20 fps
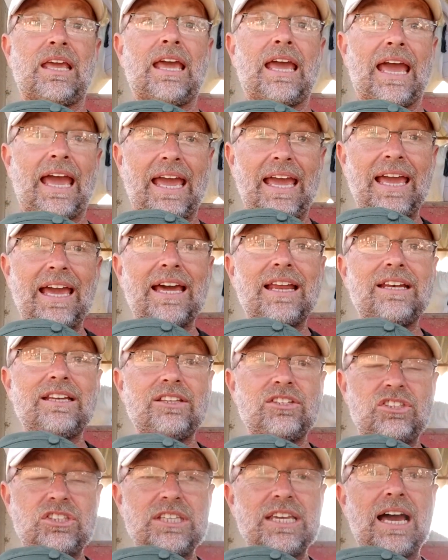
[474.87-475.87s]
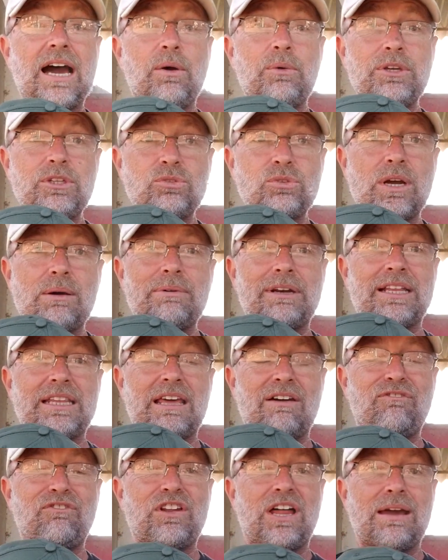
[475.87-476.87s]
And you see how he's rubbing on
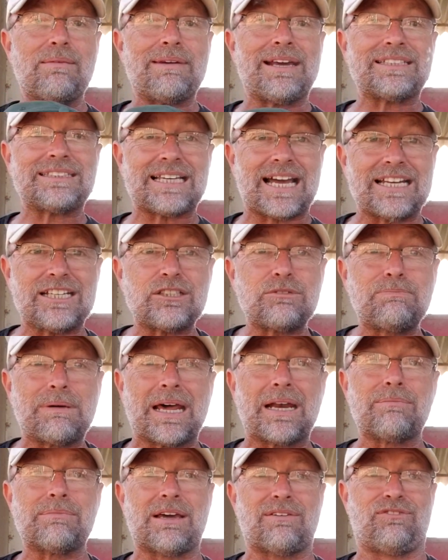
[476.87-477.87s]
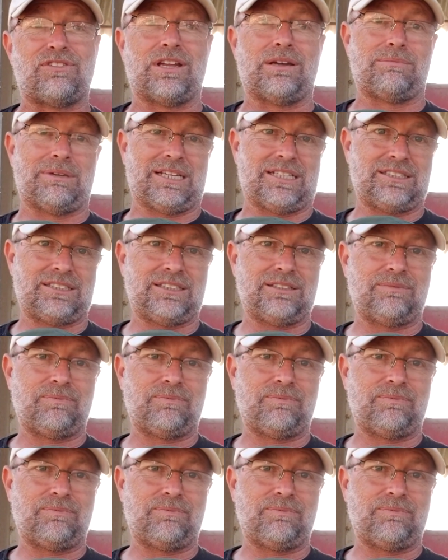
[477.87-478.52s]
that fly mask? I just bought him that fly mask.